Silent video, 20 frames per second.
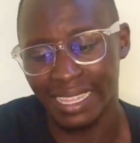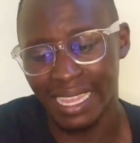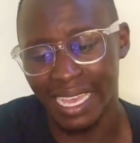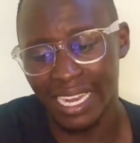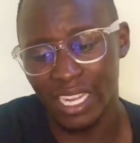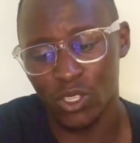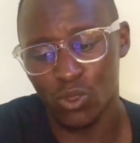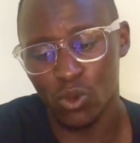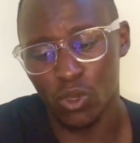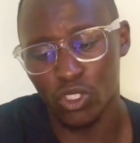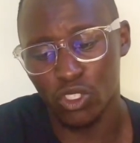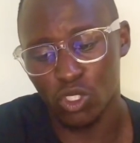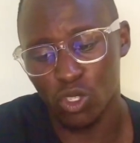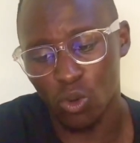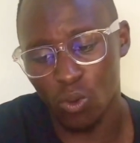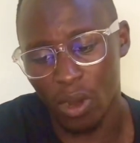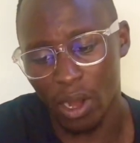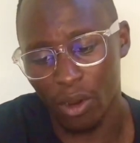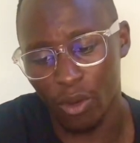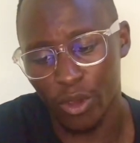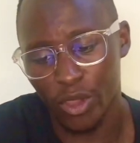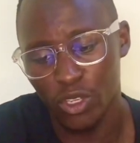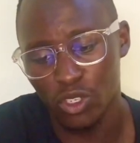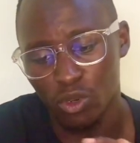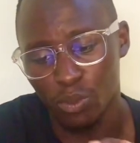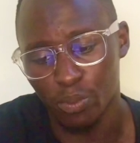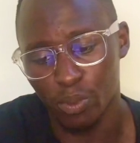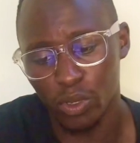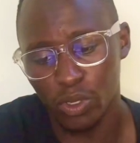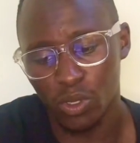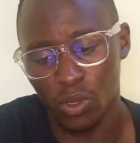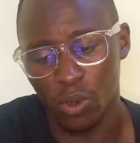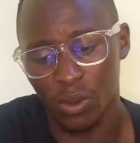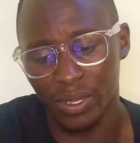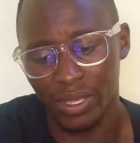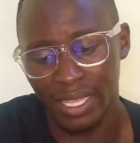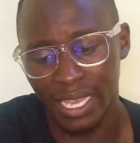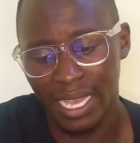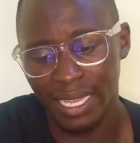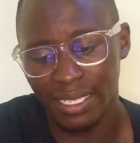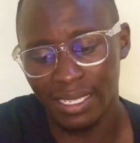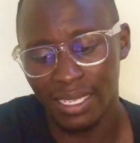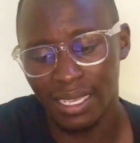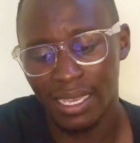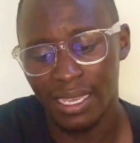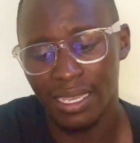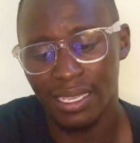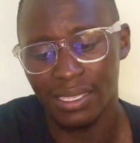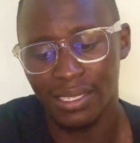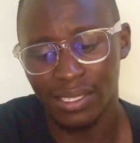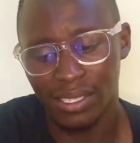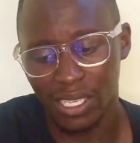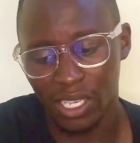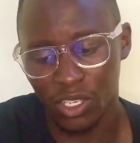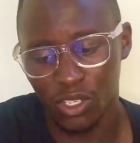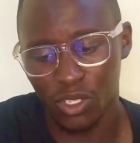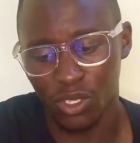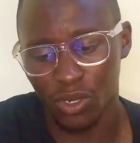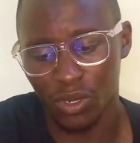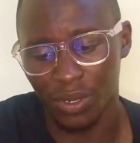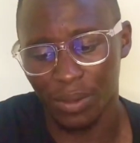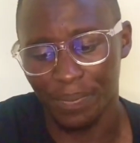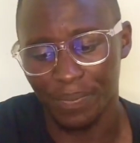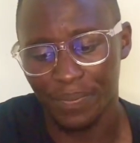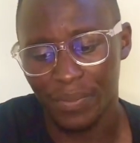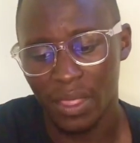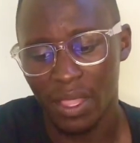That is what you are going to put on that section.